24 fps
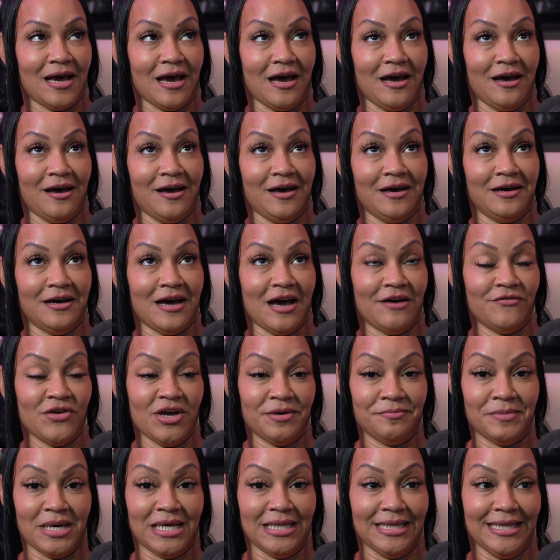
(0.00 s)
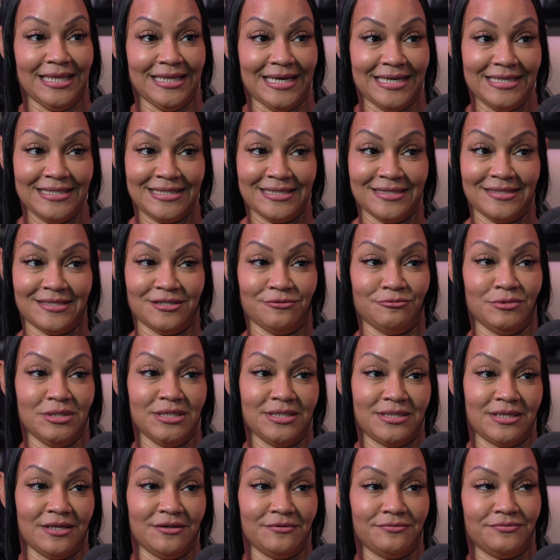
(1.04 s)
I've had my license in real
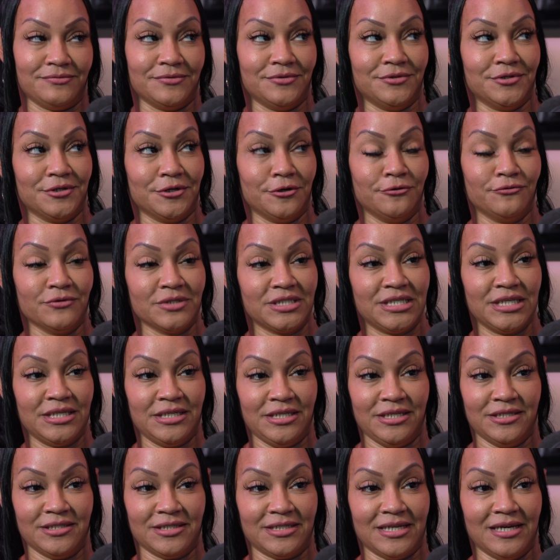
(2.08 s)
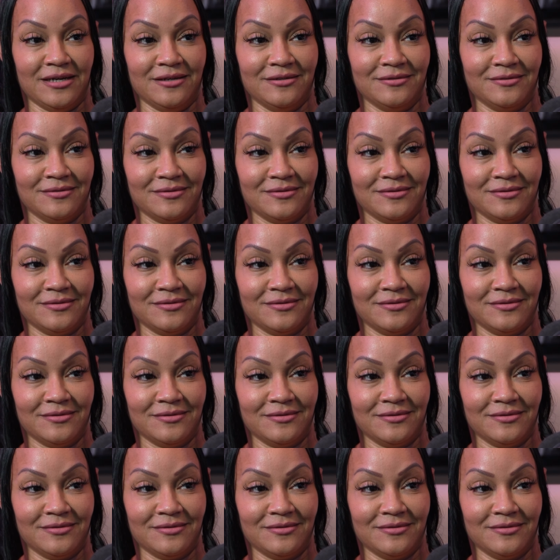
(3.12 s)
estate for over 10 years now.